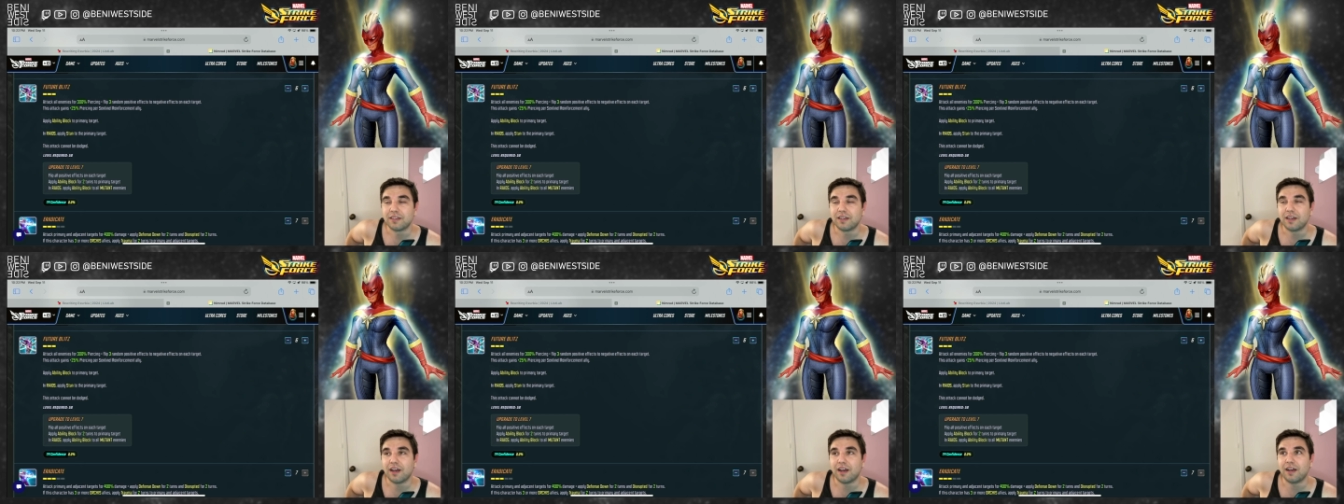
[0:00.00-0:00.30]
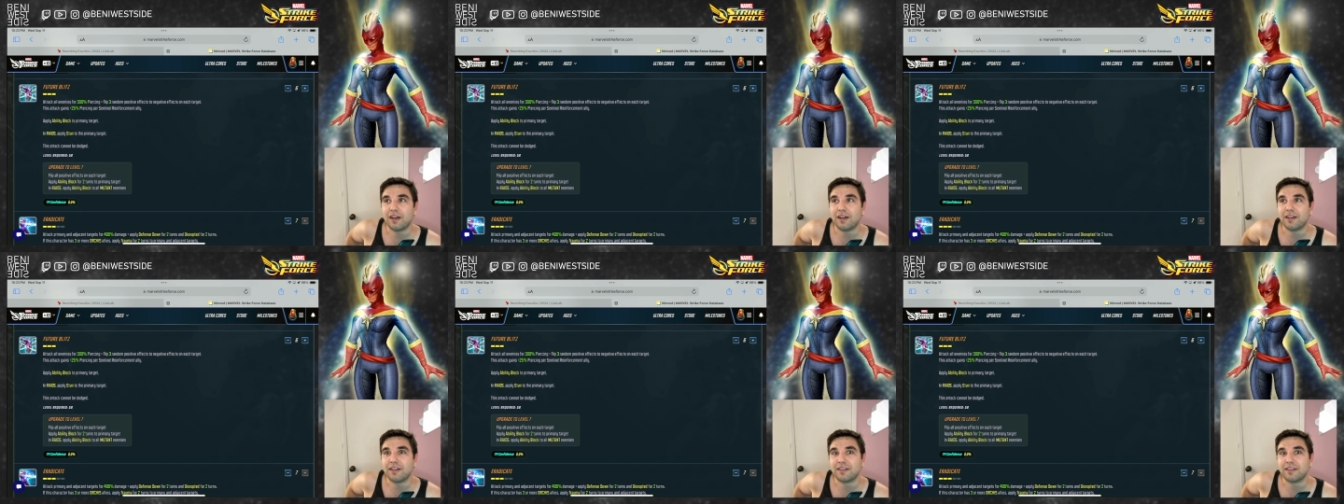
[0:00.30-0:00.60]

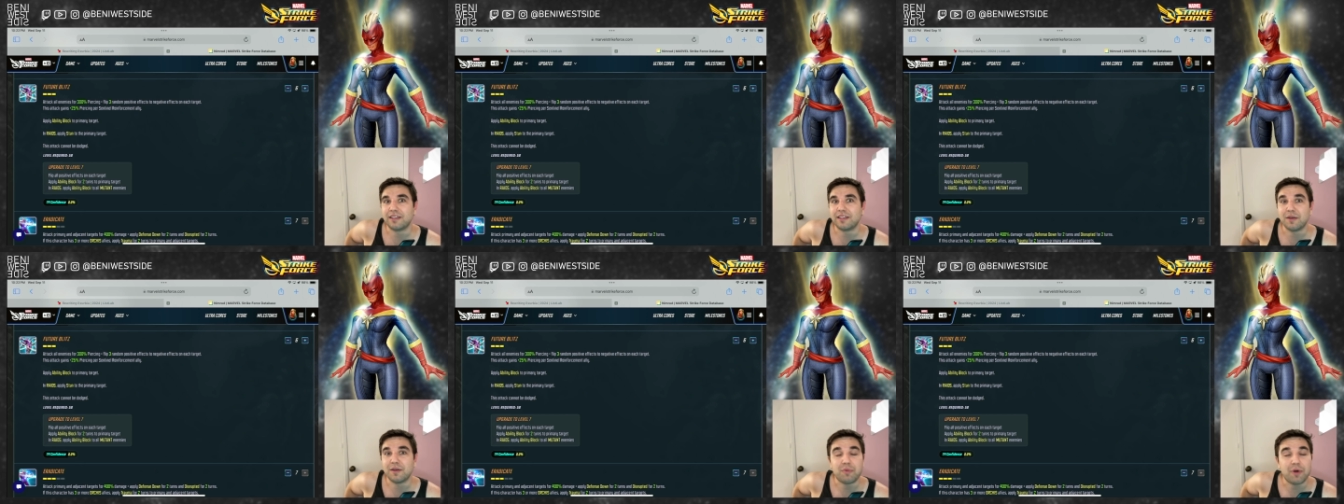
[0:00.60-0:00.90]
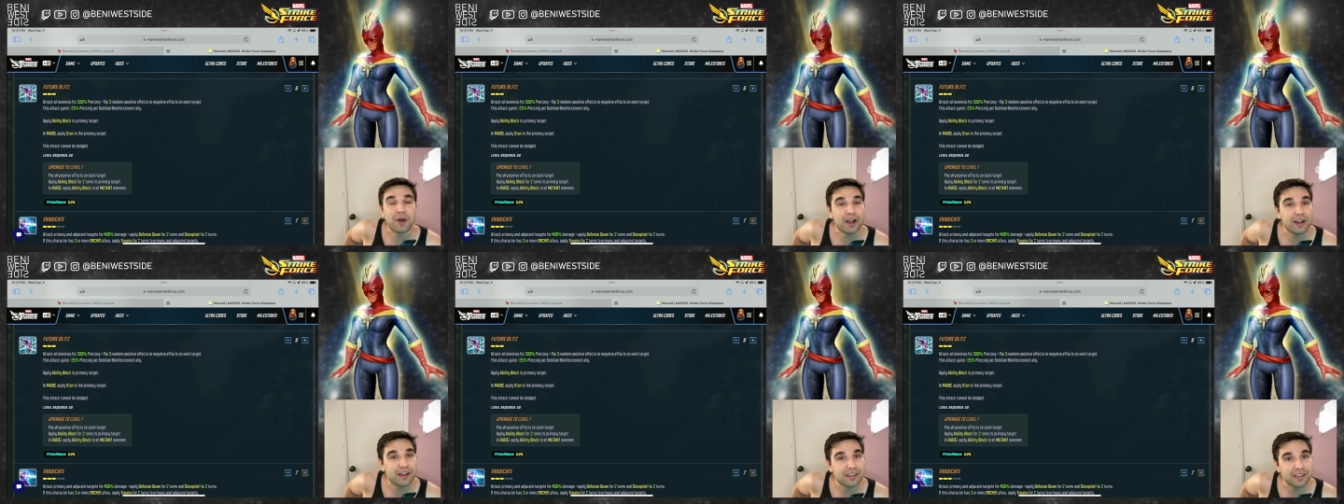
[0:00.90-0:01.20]
the
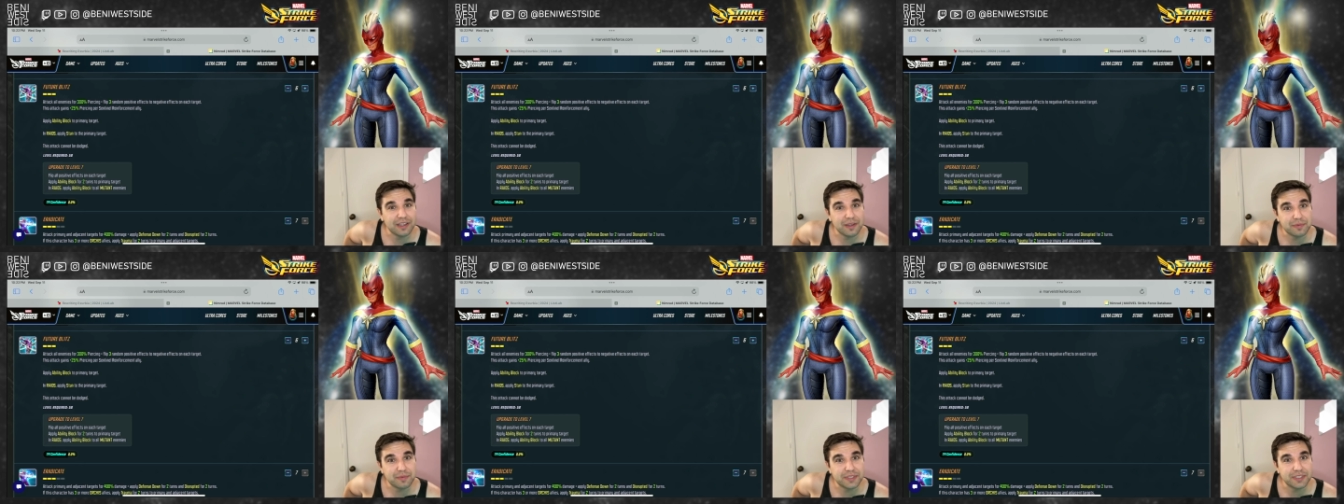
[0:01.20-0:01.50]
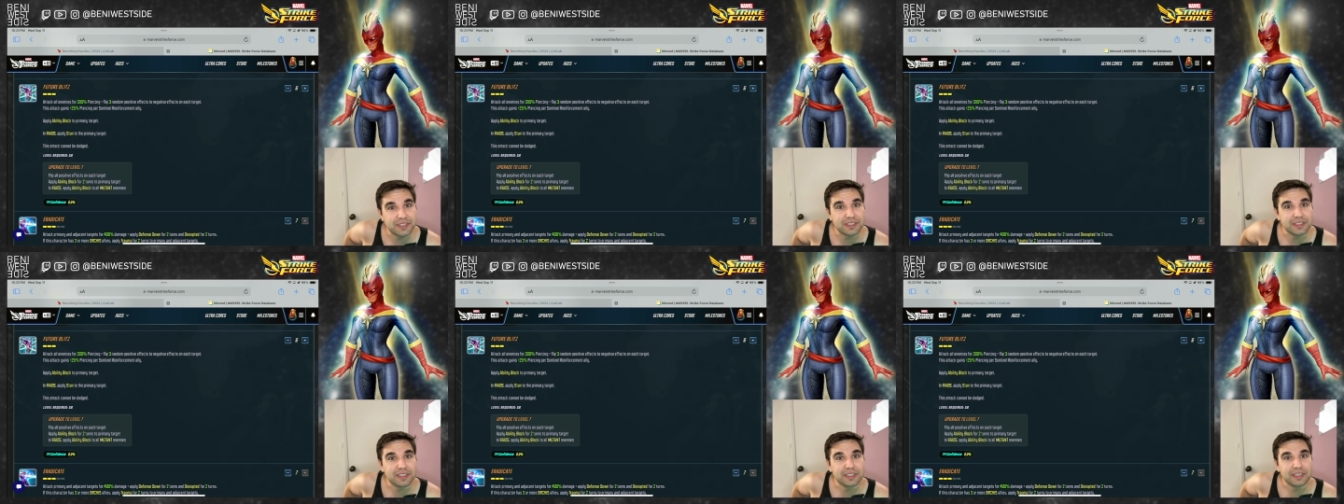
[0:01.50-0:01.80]

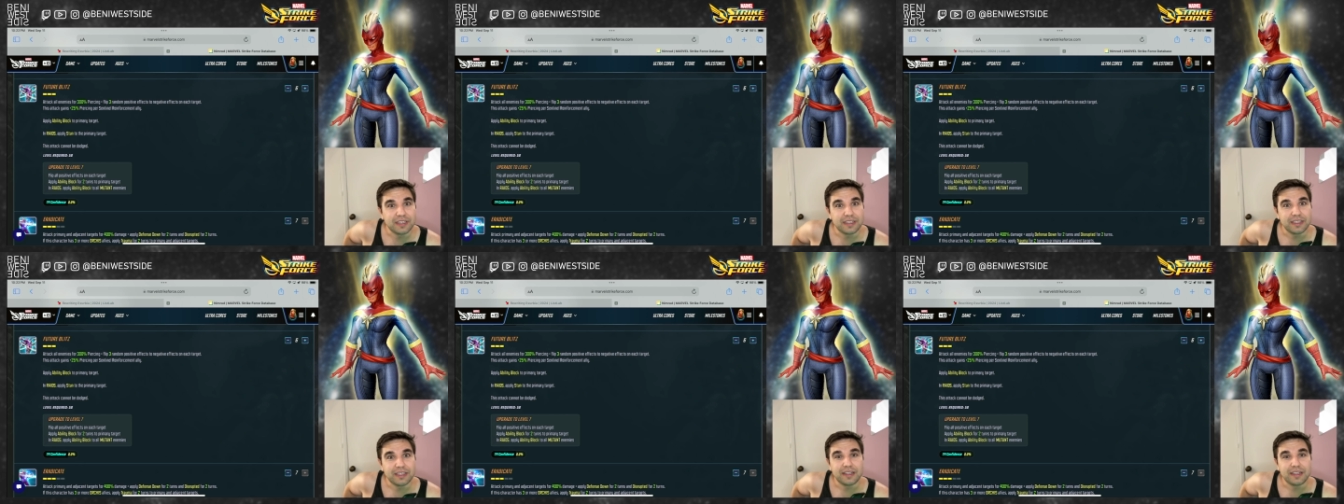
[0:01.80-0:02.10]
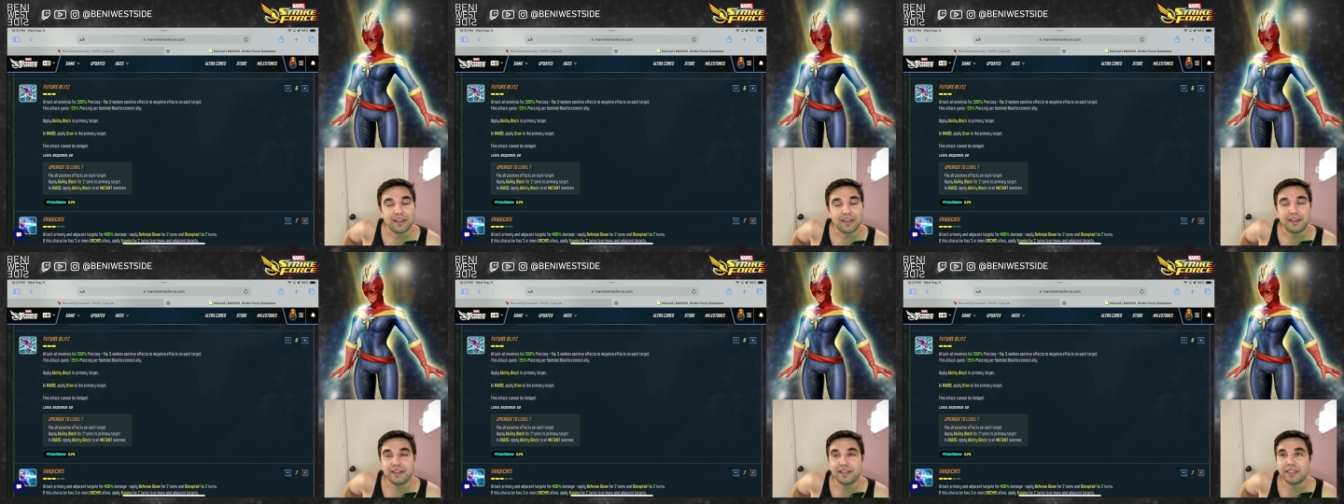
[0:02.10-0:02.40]
Apocalypse,
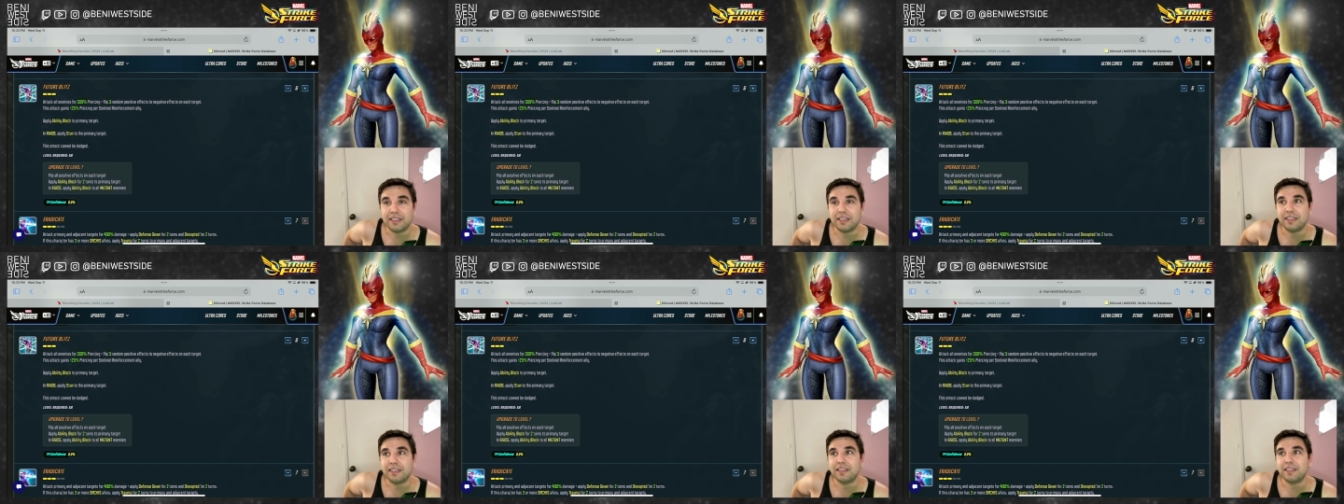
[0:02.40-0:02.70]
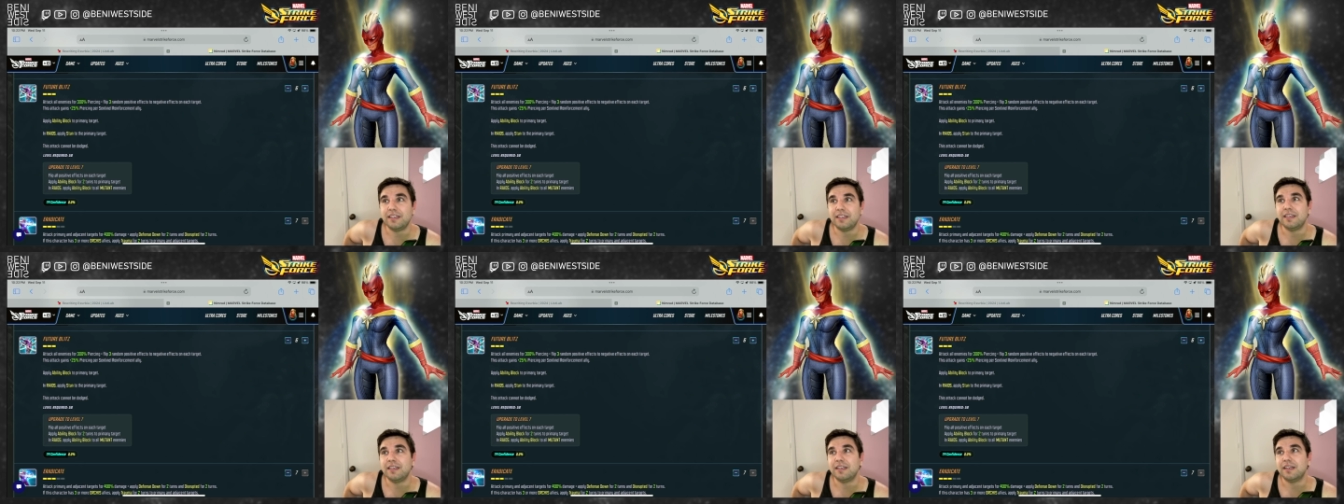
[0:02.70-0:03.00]

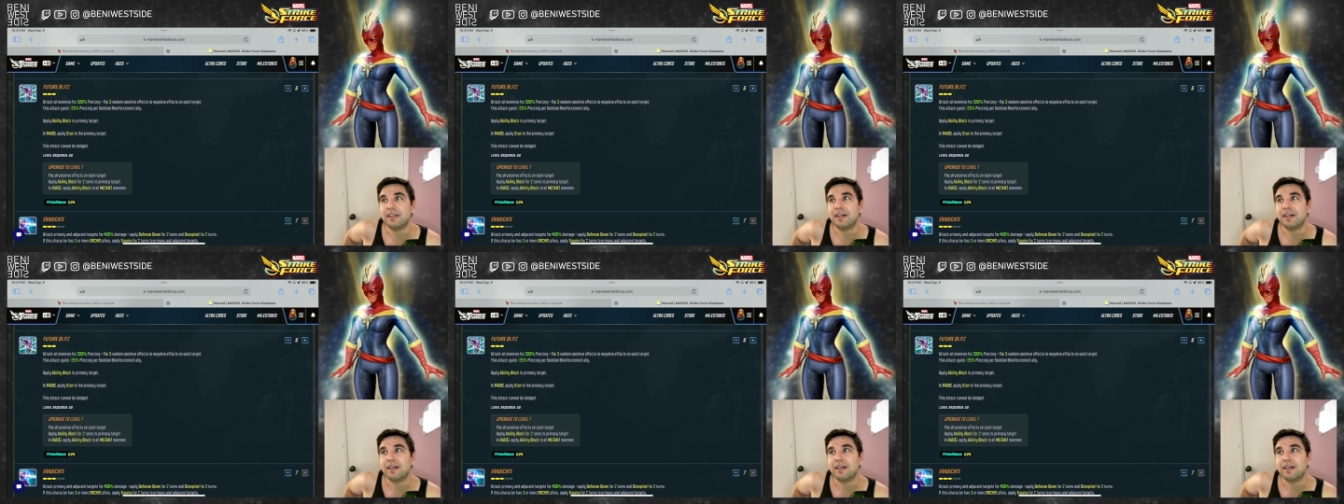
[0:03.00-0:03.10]
the